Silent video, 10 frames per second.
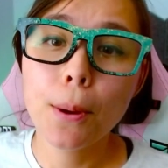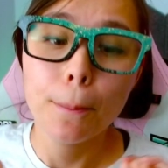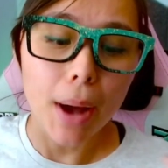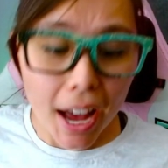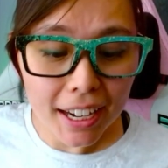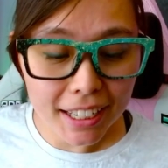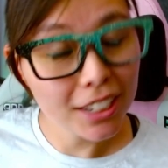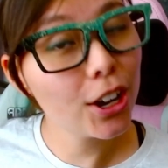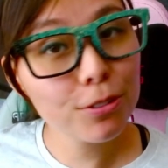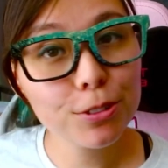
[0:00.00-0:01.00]
but
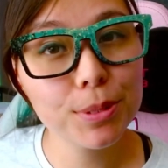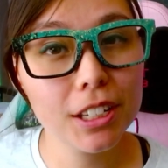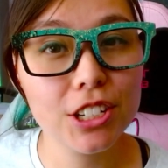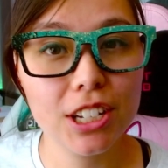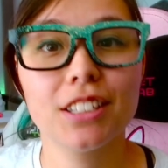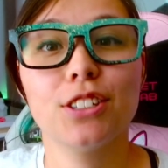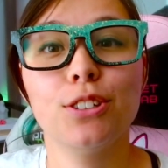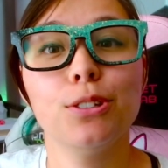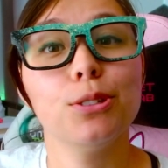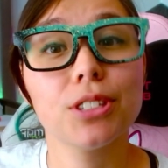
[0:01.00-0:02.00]
he offered me a chance
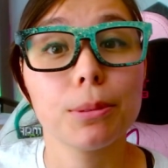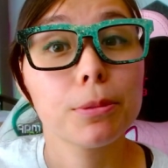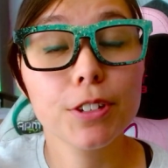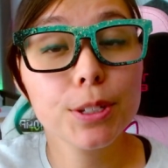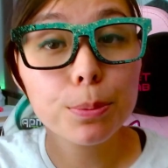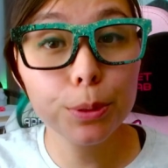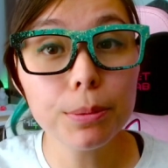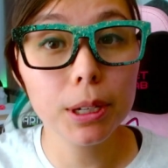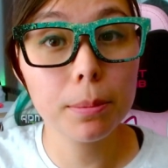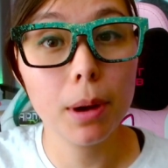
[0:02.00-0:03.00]
to use some of his
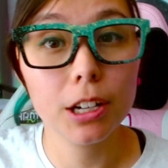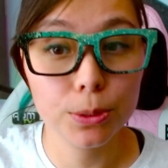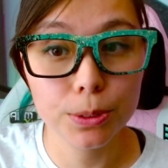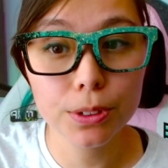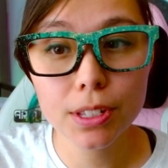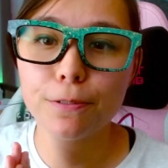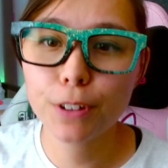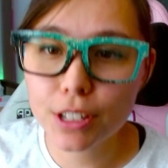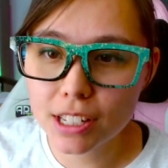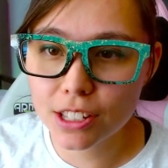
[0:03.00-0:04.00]
premium modules.
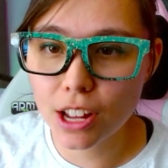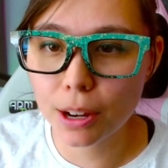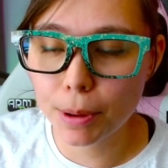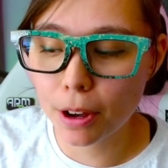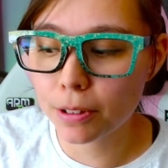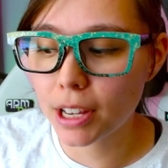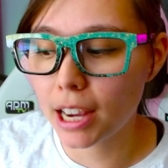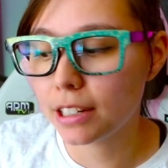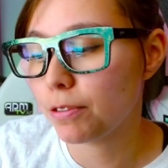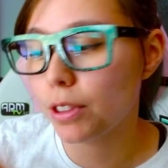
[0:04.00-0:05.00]
First, let's talk about
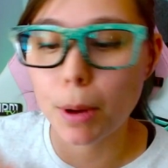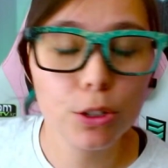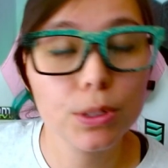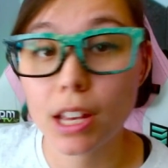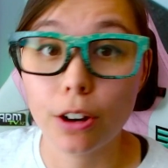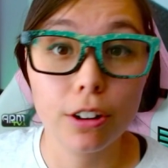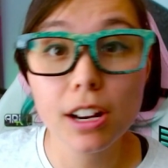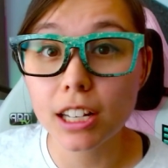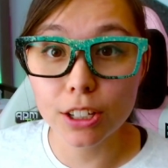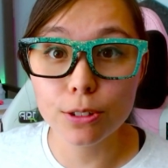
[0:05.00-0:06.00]
kind of the modules I
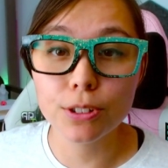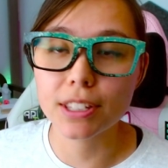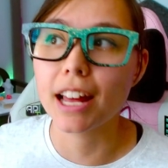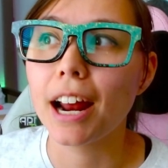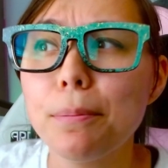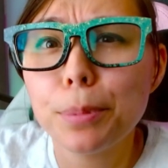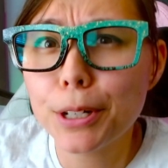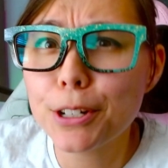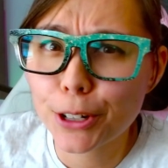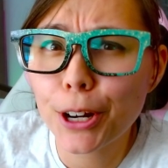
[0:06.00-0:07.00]
already used that I'm
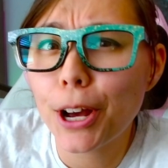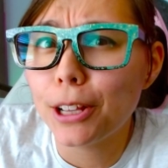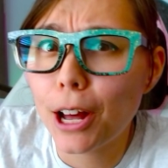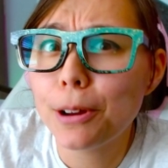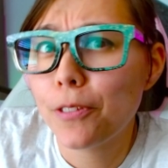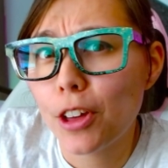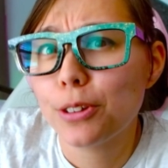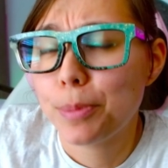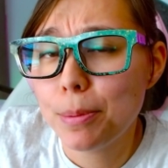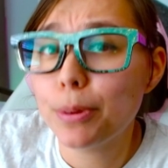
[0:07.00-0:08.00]
pretty sure a lot of
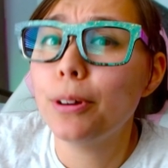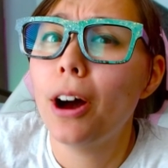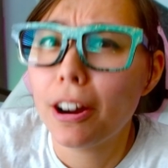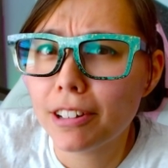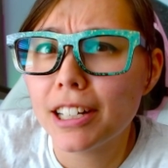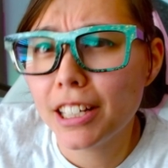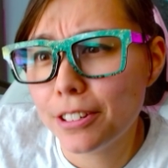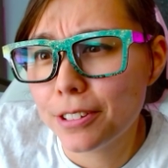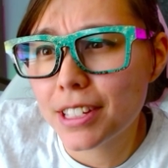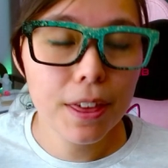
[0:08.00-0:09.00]
other people already
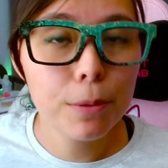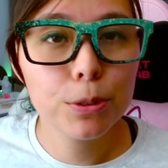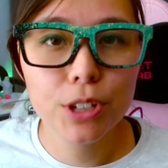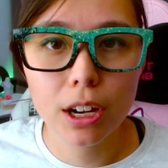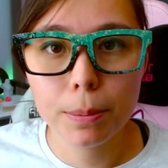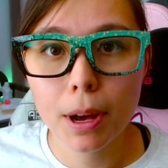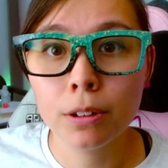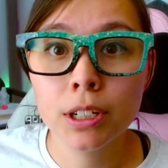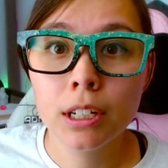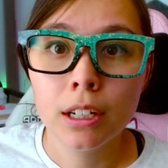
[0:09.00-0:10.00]
use. we'll talk
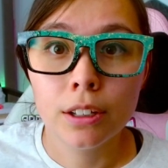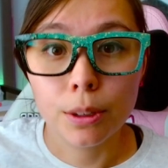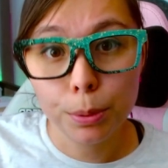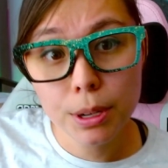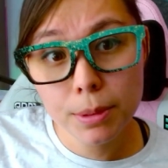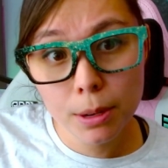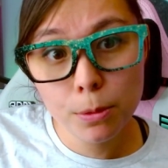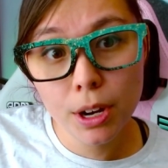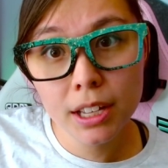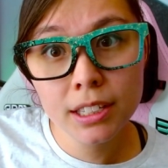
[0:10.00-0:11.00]
about the premium
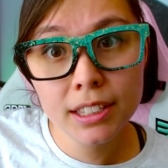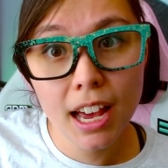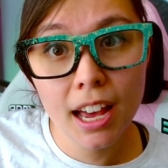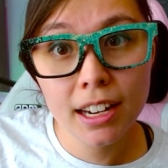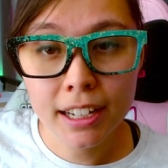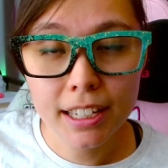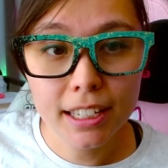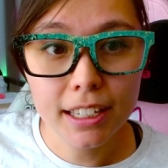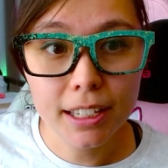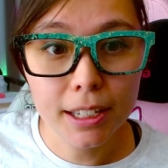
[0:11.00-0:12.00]
one that
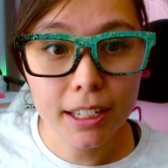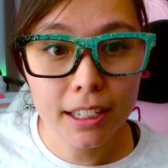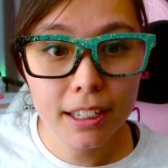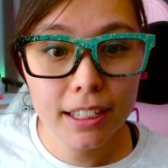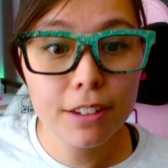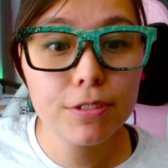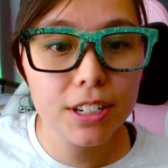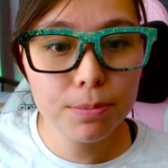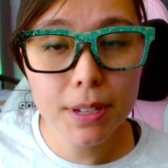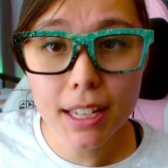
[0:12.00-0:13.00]
he gifted me.